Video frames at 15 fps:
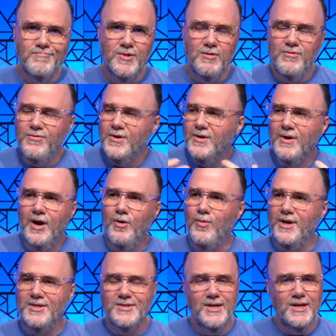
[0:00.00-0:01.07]
Figure out
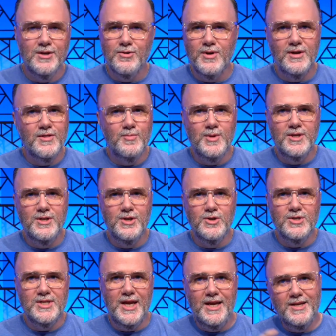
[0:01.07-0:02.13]
ways to integrate them into your
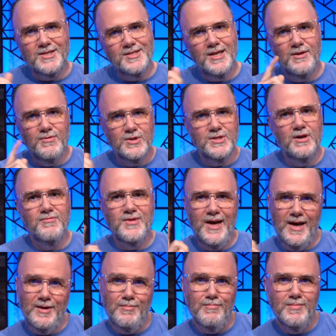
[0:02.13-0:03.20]
day to save yourself
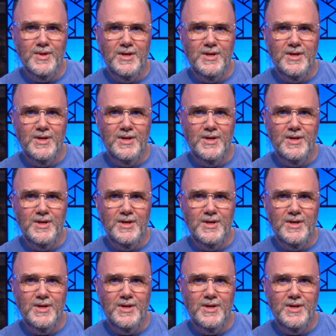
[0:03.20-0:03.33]
time.